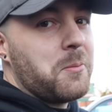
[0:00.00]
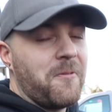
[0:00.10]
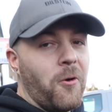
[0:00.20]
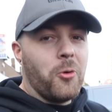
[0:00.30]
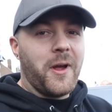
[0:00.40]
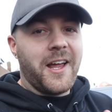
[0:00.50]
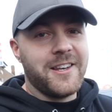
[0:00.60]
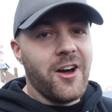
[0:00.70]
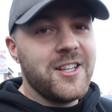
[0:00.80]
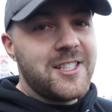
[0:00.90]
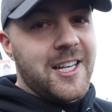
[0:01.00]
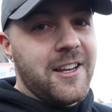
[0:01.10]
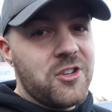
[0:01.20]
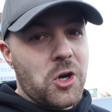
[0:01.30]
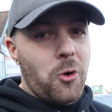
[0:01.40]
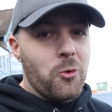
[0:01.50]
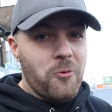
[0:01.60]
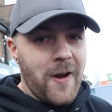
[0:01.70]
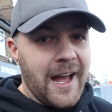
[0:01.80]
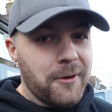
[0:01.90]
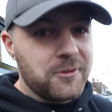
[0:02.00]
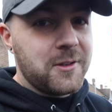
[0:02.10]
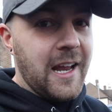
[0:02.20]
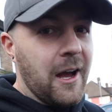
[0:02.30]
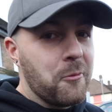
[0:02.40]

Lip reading: Before we had 19-inch all round. Now